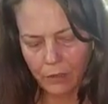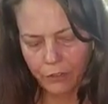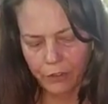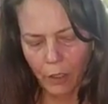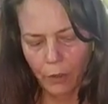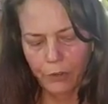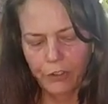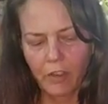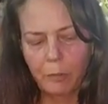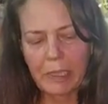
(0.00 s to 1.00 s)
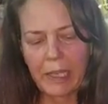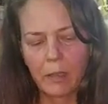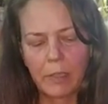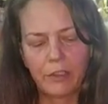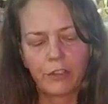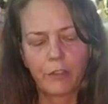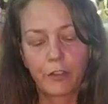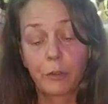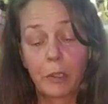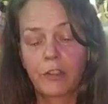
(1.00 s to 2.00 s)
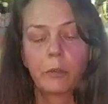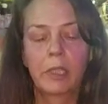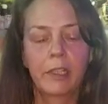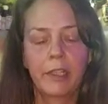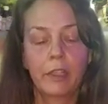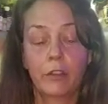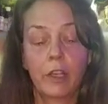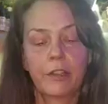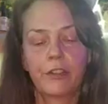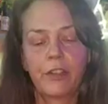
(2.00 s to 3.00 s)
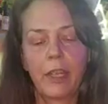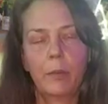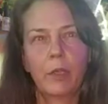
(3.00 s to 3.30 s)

So self-blame and self-responsibility are not the same.